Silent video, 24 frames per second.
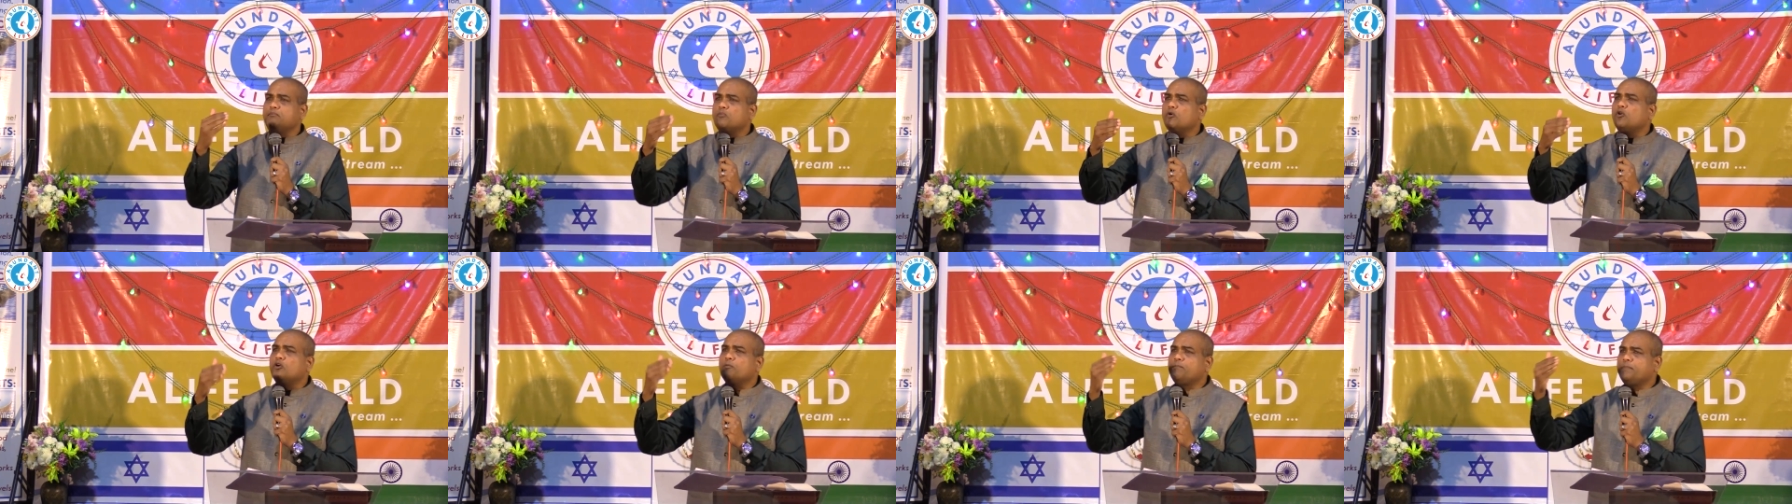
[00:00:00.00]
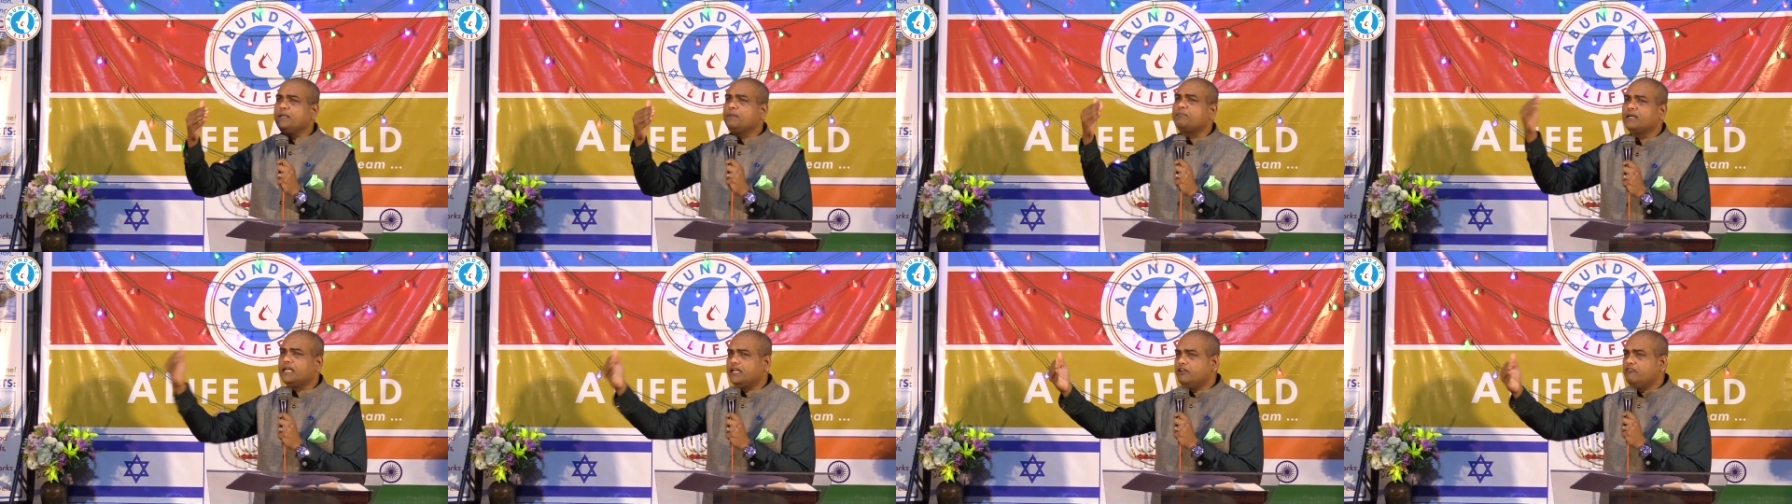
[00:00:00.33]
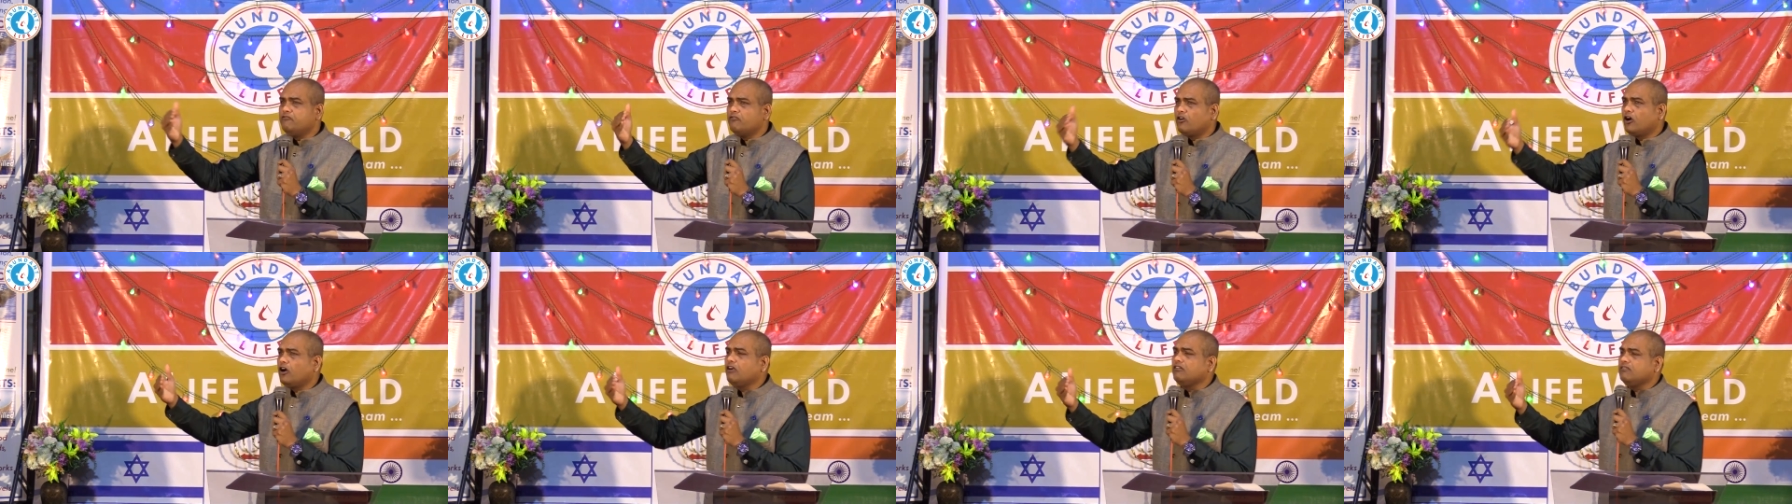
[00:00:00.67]
more people
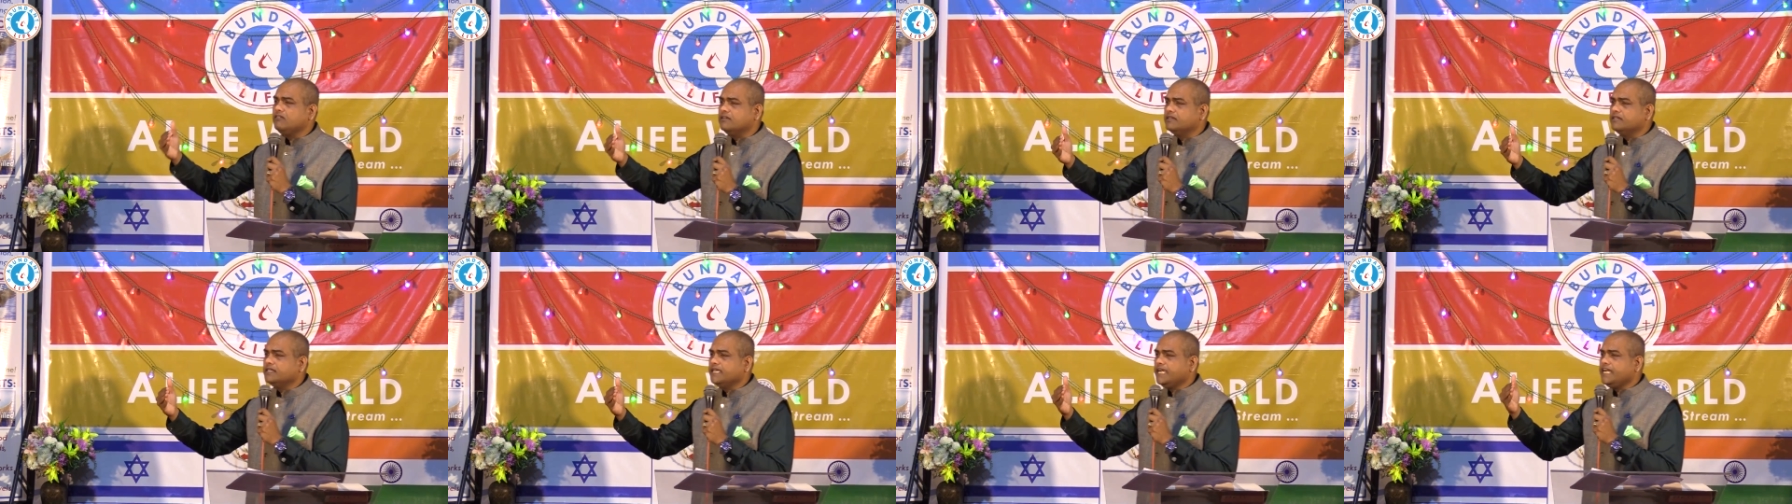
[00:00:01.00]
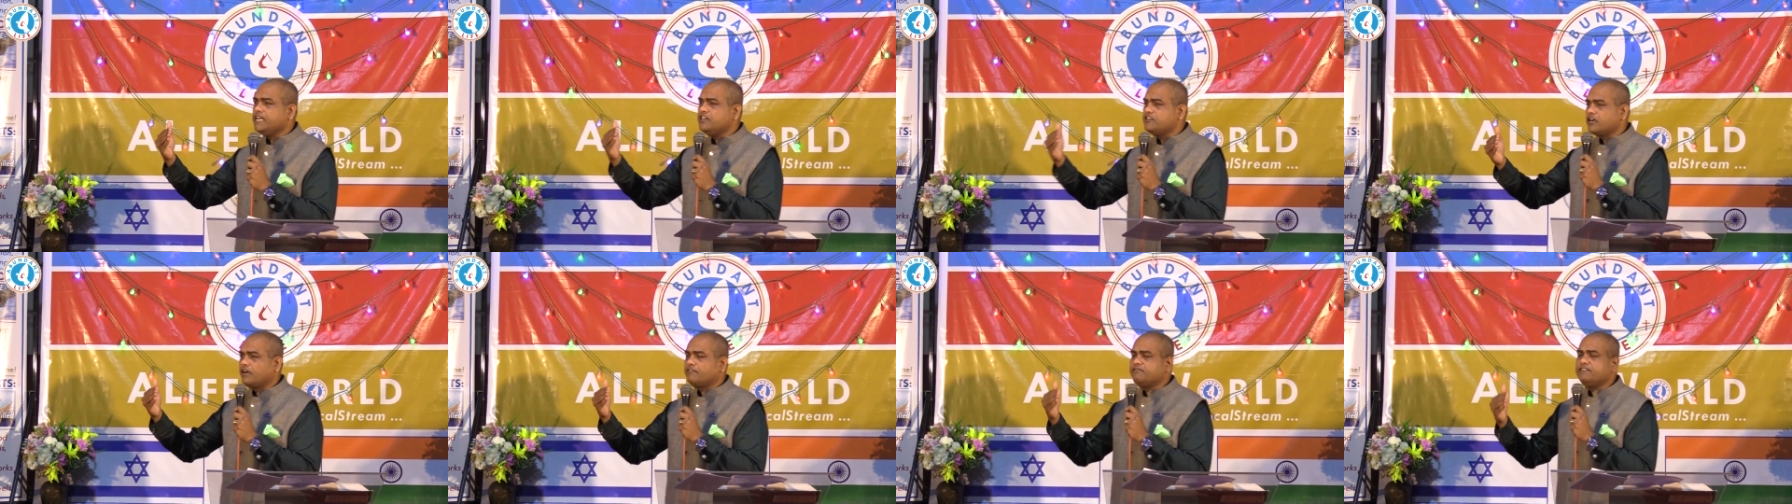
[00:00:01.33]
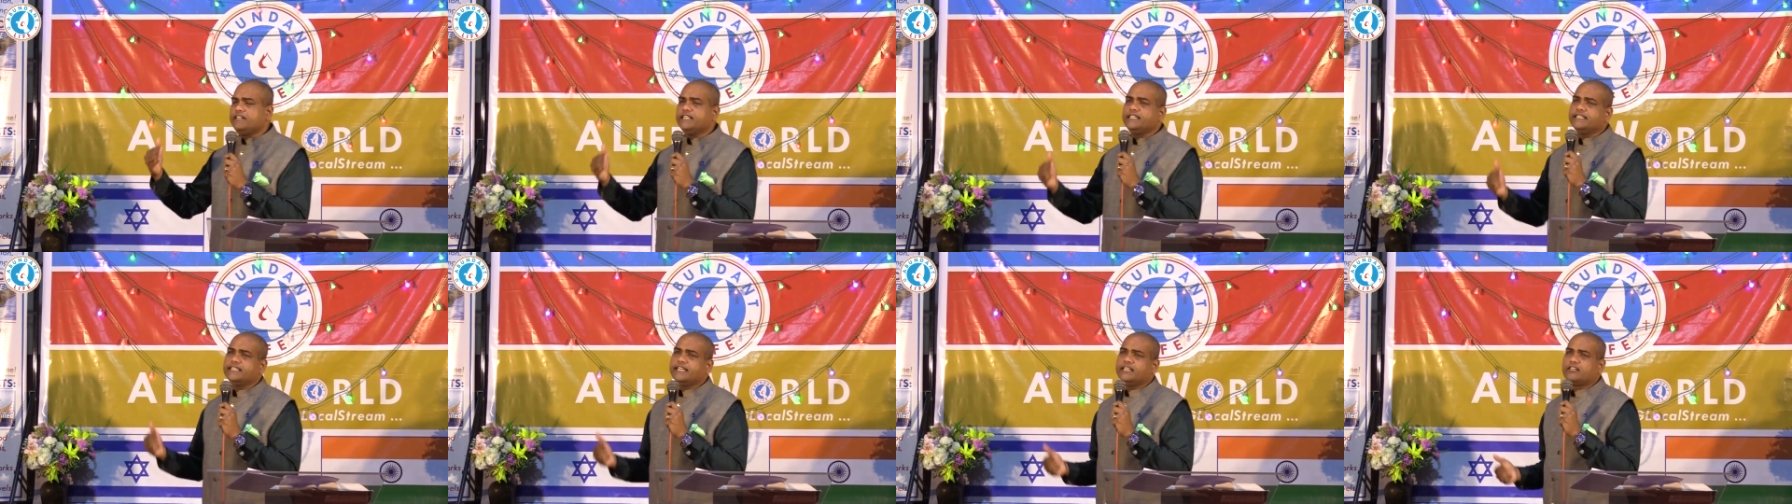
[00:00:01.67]
involved in
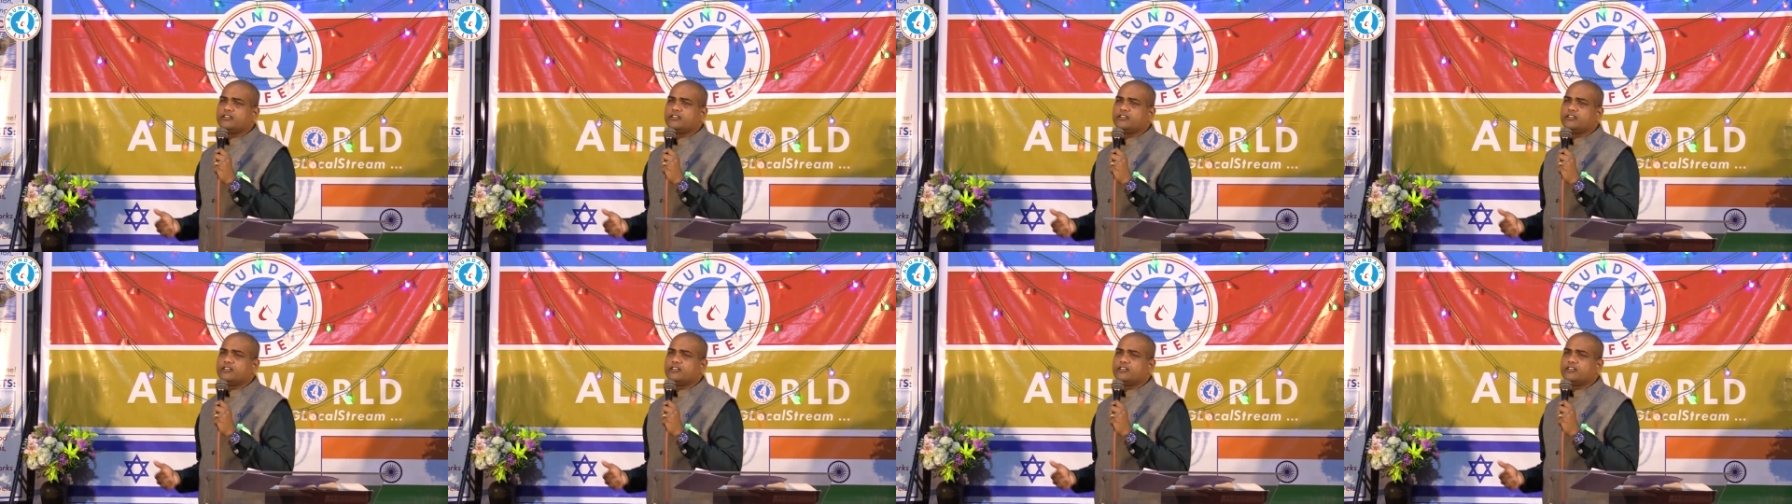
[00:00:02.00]
drafting